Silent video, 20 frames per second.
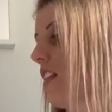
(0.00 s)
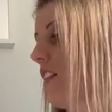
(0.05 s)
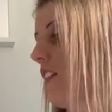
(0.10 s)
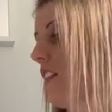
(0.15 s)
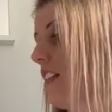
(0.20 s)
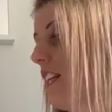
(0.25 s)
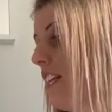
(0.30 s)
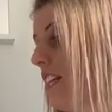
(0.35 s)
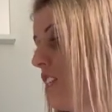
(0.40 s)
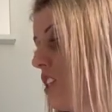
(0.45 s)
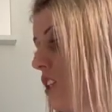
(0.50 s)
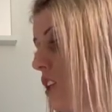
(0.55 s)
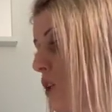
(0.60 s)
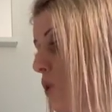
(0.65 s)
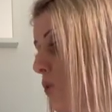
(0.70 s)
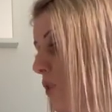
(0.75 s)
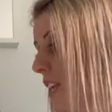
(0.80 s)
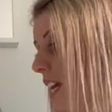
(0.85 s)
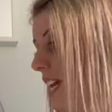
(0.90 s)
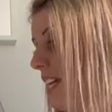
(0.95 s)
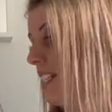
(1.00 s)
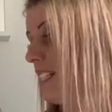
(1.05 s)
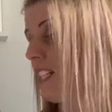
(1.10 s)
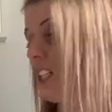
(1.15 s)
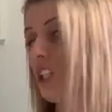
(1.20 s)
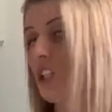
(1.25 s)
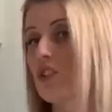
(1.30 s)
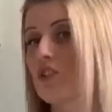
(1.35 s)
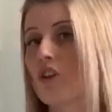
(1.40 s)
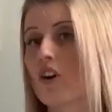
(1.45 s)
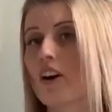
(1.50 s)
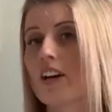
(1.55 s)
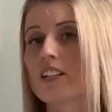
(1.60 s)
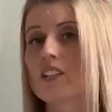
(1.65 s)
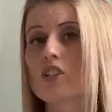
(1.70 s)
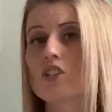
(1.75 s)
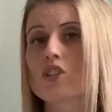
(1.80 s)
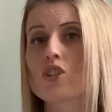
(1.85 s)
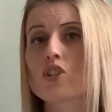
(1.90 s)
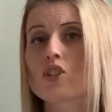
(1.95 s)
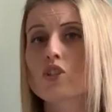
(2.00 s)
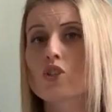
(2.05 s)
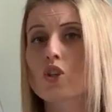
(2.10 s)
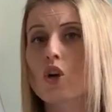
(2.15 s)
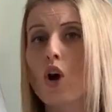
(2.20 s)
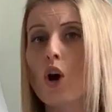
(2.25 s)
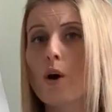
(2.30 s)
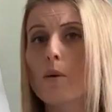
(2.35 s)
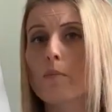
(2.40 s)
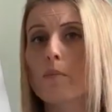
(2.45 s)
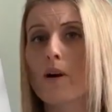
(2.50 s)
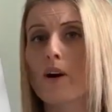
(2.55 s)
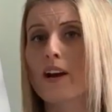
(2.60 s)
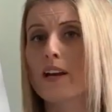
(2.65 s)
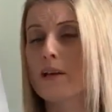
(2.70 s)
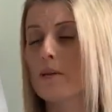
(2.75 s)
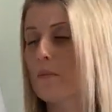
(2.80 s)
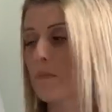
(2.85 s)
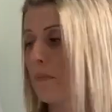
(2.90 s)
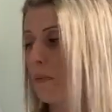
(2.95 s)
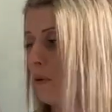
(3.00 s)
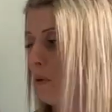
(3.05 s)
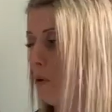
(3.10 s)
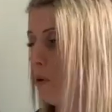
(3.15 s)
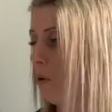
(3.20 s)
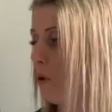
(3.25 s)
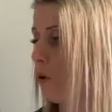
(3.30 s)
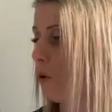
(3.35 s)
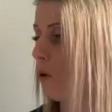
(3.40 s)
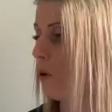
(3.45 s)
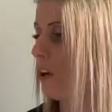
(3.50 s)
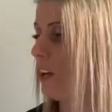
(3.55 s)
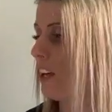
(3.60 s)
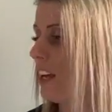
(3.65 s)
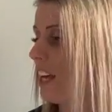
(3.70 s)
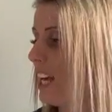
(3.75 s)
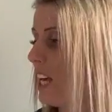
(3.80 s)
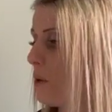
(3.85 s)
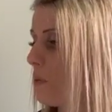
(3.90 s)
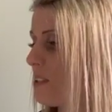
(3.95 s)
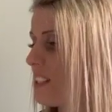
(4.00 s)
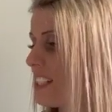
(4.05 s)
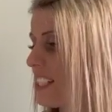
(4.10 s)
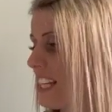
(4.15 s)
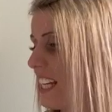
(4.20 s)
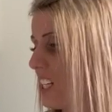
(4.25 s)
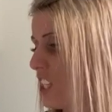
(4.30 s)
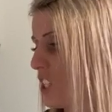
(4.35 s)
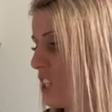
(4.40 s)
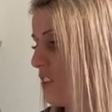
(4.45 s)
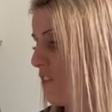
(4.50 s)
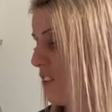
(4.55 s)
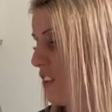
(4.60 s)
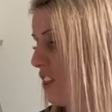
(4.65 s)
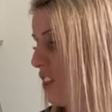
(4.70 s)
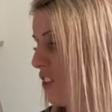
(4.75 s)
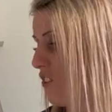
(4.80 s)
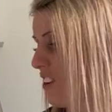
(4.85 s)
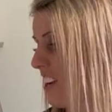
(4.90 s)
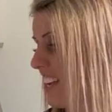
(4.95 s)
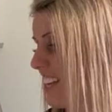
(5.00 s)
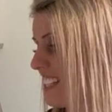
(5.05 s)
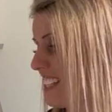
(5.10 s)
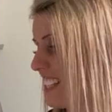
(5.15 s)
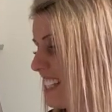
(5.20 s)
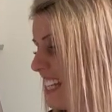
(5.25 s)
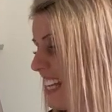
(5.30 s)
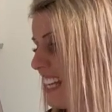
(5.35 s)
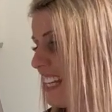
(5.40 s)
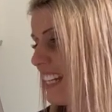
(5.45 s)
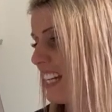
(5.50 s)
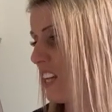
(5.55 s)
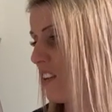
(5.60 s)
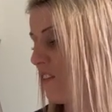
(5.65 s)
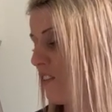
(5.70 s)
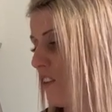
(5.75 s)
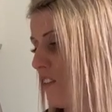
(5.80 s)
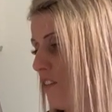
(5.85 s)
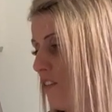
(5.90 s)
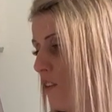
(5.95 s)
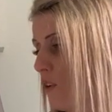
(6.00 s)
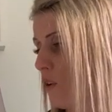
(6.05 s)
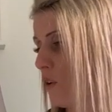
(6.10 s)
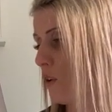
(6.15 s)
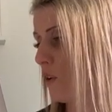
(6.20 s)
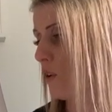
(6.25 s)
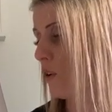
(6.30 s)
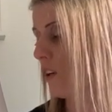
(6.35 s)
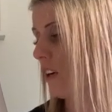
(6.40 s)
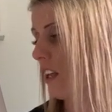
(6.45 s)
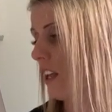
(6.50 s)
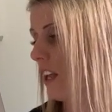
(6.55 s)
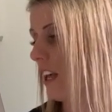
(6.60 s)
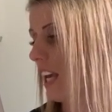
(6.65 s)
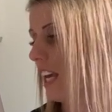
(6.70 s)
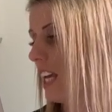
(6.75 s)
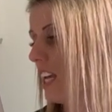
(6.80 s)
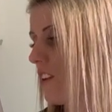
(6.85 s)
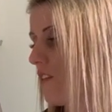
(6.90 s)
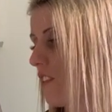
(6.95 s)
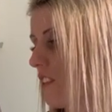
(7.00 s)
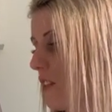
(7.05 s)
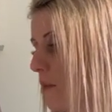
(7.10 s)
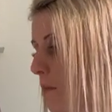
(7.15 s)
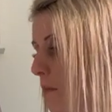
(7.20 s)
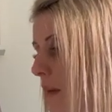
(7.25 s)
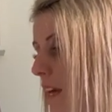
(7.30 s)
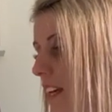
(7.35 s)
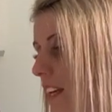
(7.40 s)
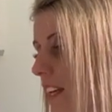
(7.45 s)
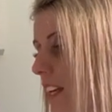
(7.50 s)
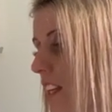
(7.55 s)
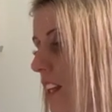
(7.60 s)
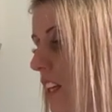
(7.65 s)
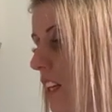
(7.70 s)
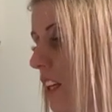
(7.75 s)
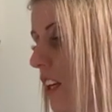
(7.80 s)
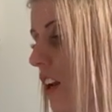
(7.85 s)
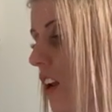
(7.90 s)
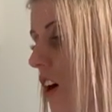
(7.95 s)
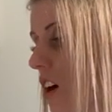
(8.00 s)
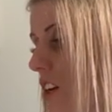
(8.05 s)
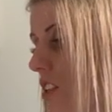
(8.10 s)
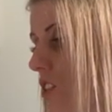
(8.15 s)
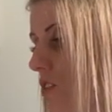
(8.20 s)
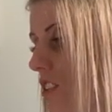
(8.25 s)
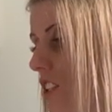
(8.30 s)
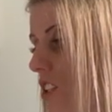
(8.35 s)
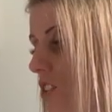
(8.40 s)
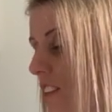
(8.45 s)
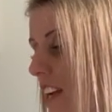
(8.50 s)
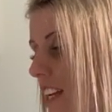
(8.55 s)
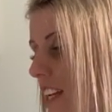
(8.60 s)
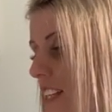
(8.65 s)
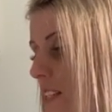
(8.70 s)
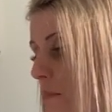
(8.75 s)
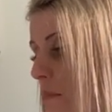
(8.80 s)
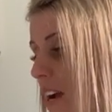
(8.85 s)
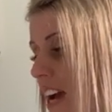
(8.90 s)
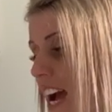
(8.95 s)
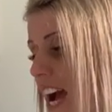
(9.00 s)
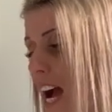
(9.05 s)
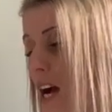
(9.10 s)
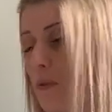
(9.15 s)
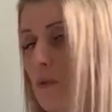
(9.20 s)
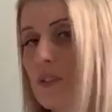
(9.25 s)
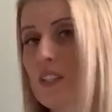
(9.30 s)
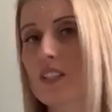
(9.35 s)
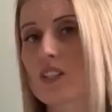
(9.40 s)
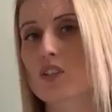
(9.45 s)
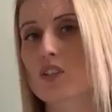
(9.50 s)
The little old lady cried, "Stop, I implore. It was titchy for three, it's teeny for four. Even the pig in the larder agrees, my house is